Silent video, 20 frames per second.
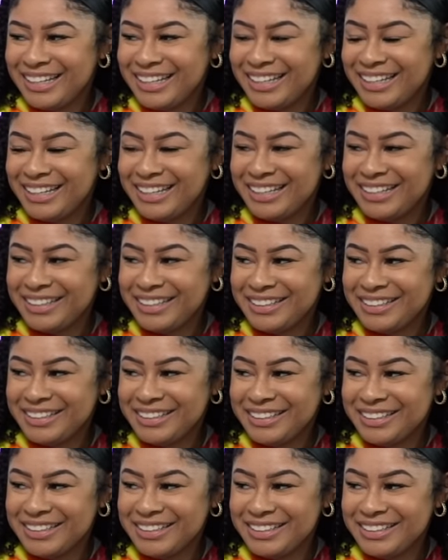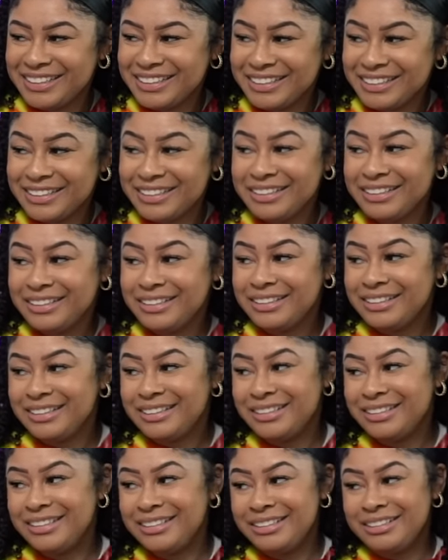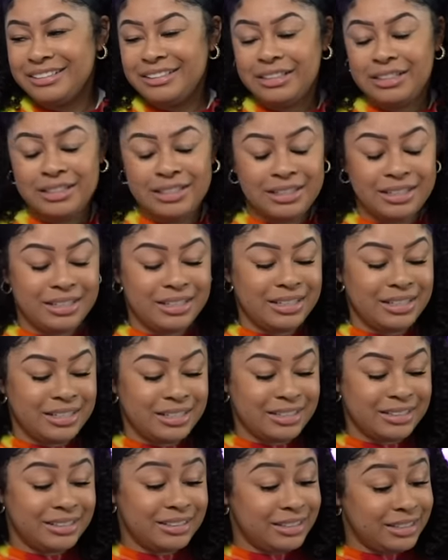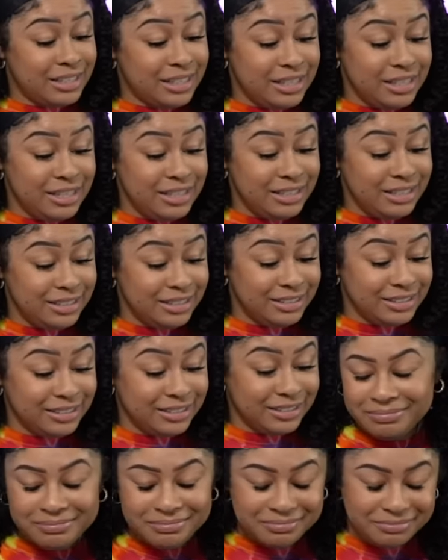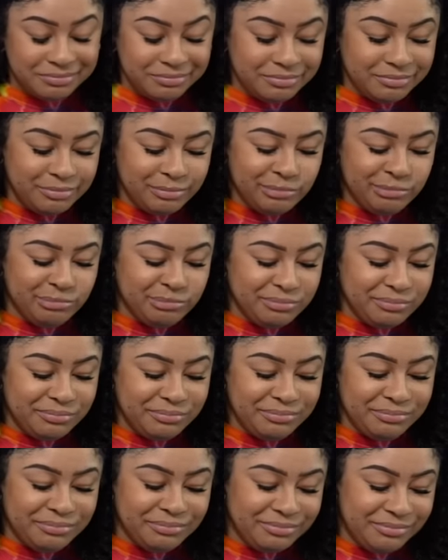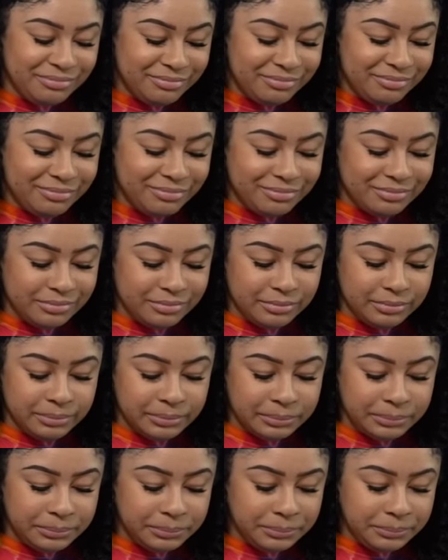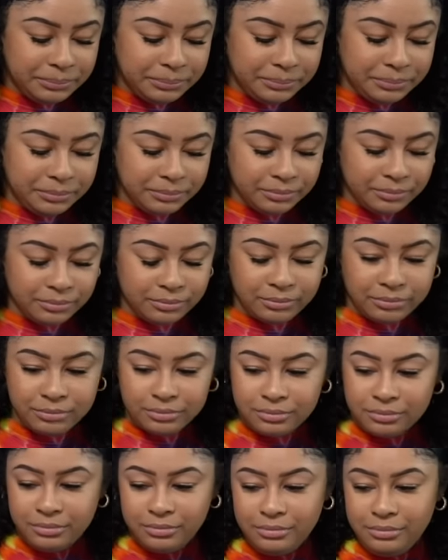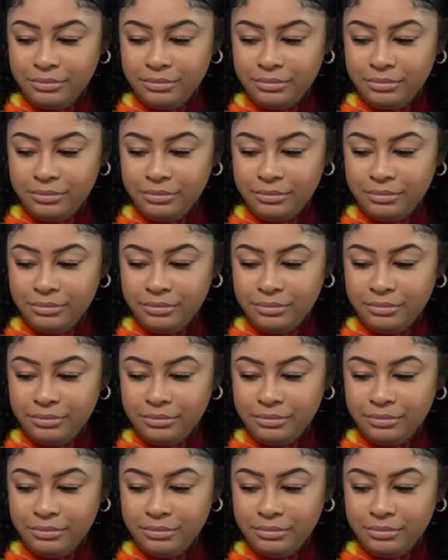(silent)